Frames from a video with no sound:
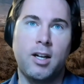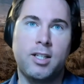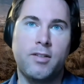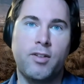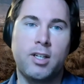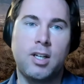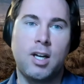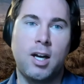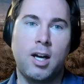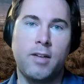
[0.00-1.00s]
different
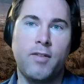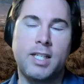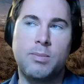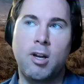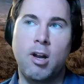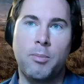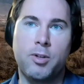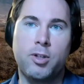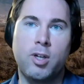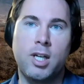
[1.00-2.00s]
investment
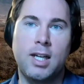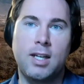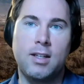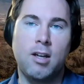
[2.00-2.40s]
opportunities,